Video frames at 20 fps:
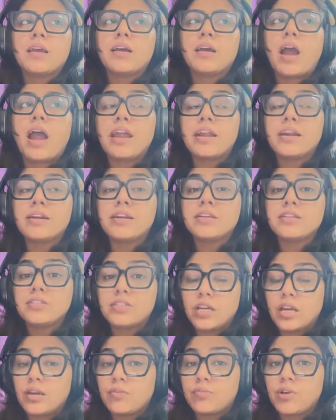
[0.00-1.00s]
IIT
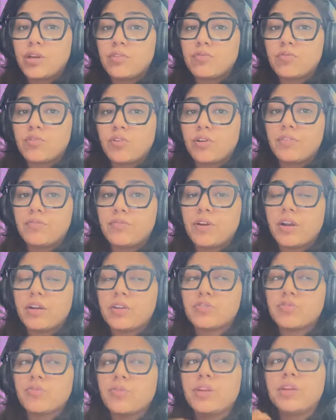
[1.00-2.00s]
JAM I've qualified.
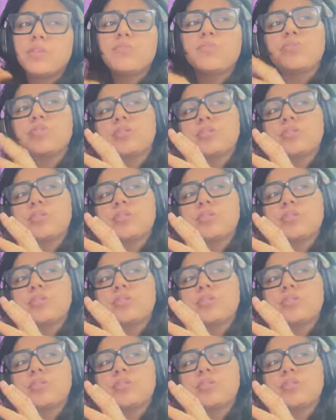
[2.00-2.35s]
So many more